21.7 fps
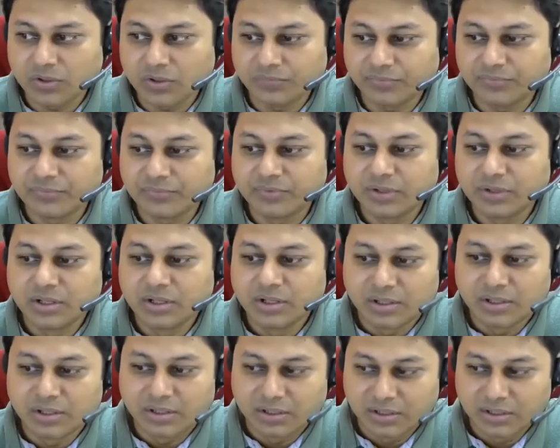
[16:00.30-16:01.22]
of
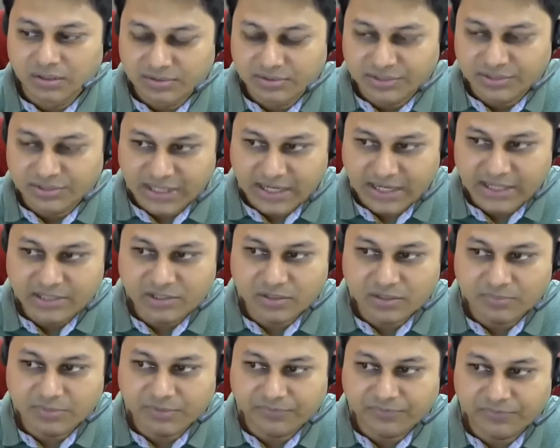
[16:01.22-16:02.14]

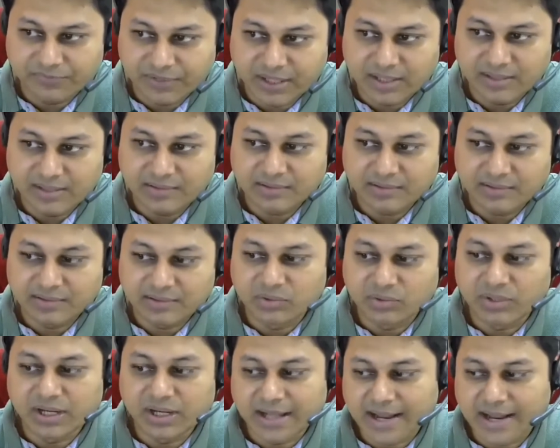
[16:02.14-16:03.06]
change of the phase
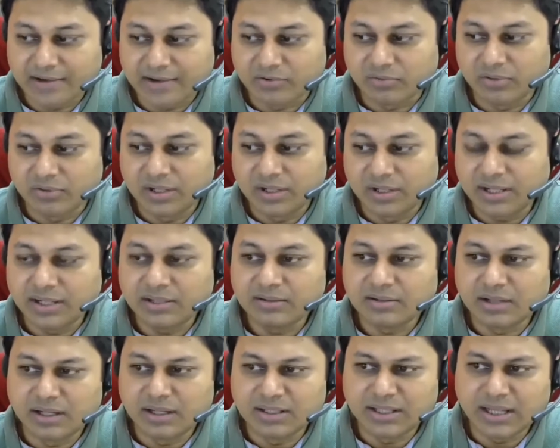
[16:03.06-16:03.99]
you can calculate.
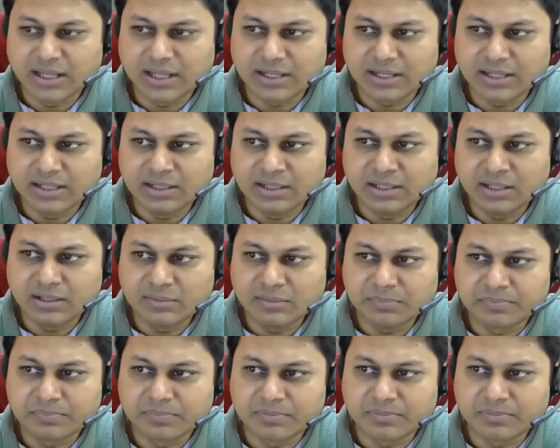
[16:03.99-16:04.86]
And there in the